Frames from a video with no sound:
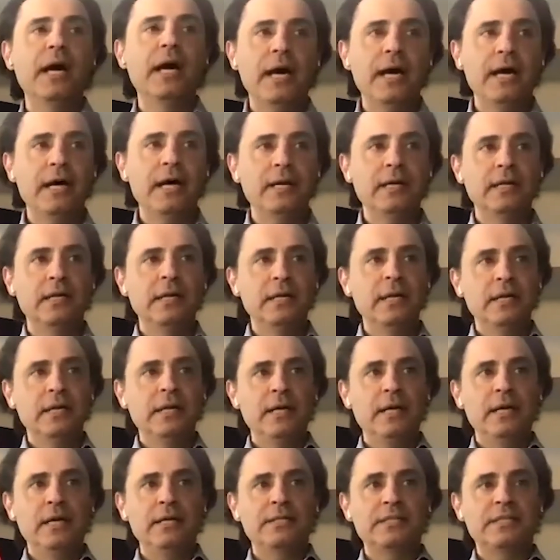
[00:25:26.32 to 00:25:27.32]
And
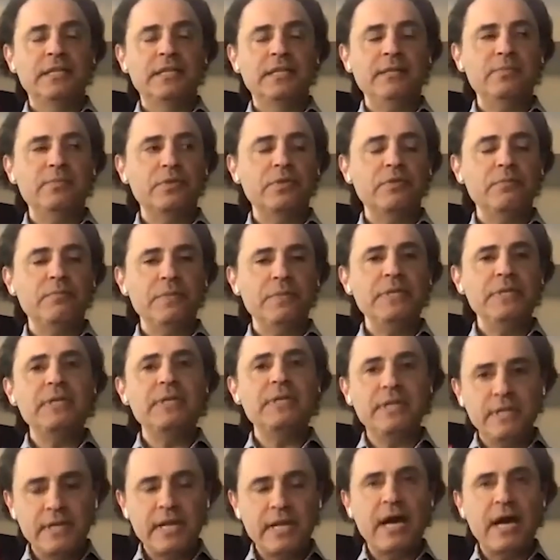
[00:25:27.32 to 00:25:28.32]
it seems to
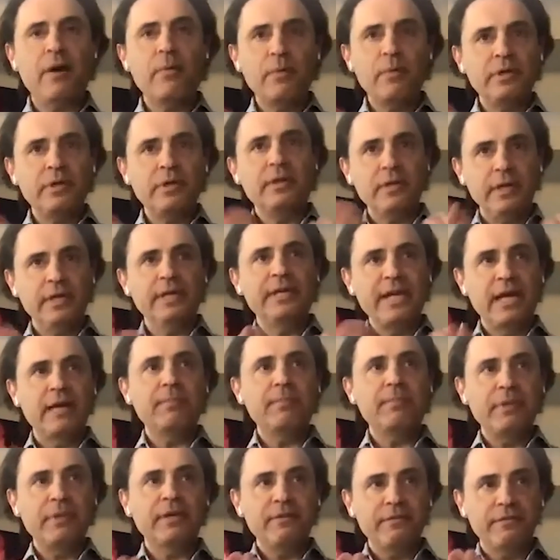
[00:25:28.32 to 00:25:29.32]
be now the
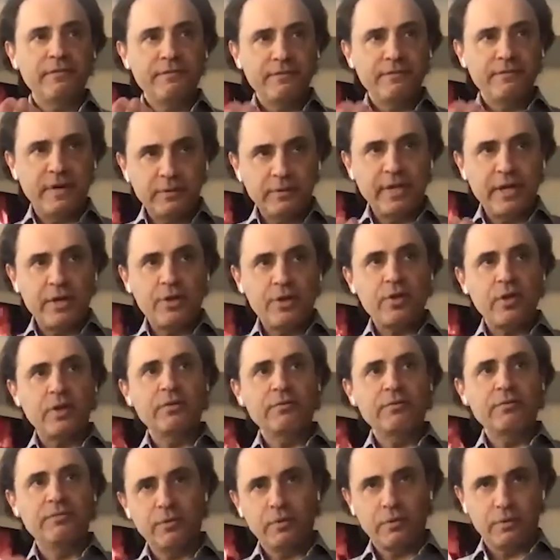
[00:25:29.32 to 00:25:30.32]
enabling
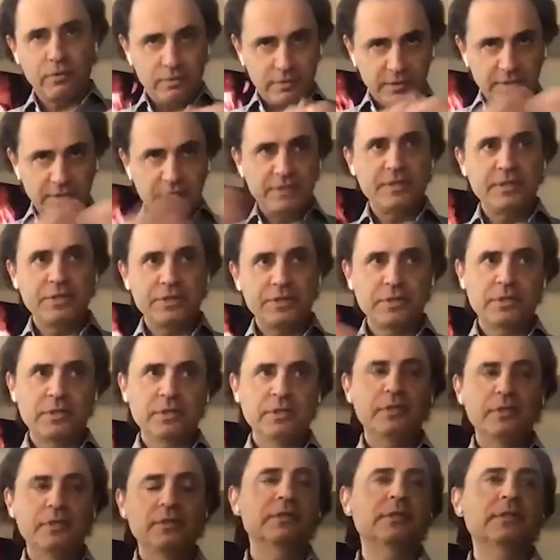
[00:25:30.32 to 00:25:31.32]
foundation for this digital
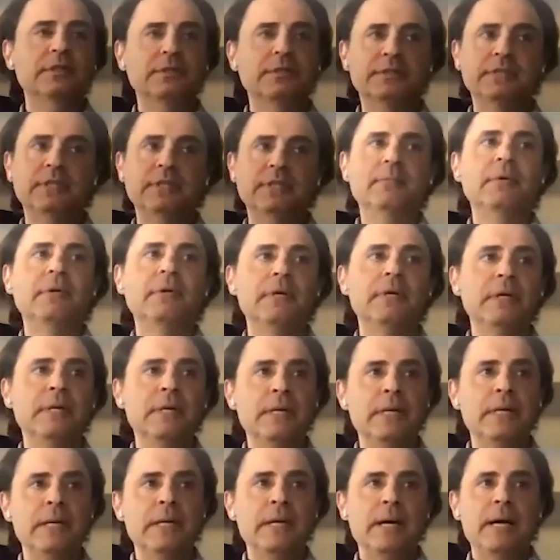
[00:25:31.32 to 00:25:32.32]
ecosystem.
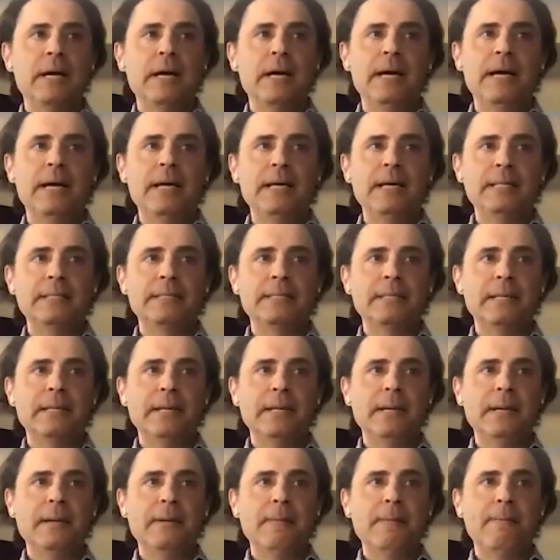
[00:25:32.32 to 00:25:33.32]

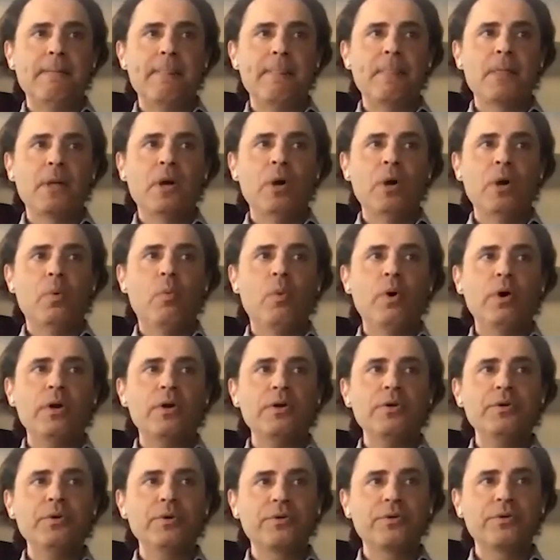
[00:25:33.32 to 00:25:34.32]
And what
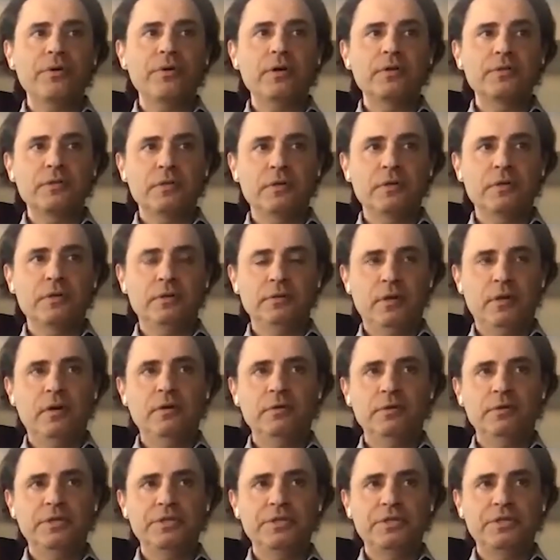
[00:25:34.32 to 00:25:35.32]
are your thoughts on
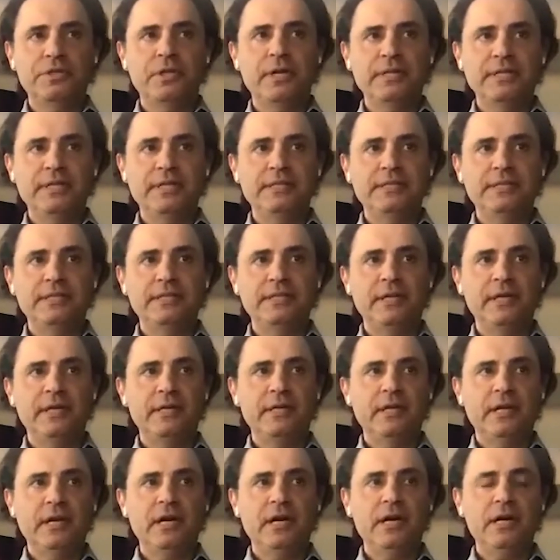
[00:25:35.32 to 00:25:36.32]
digital identity,
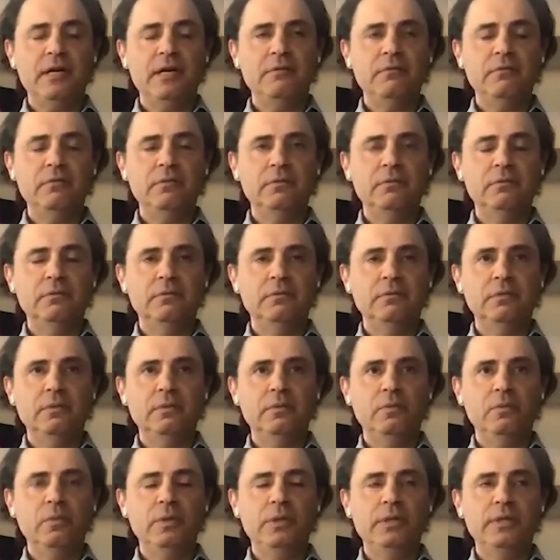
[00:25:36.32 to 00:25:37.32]
and how
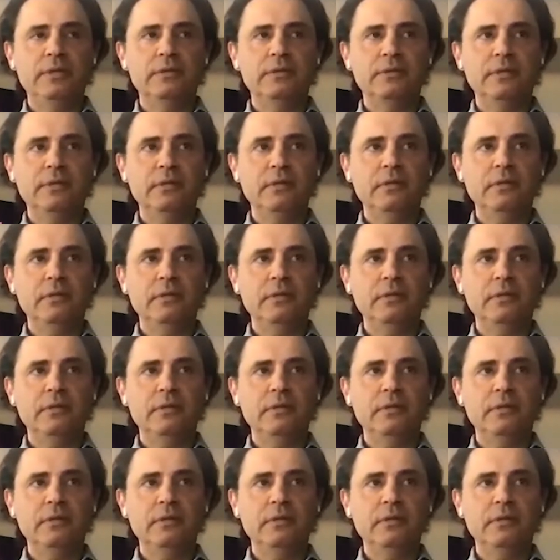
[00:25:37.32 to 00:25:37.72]
will it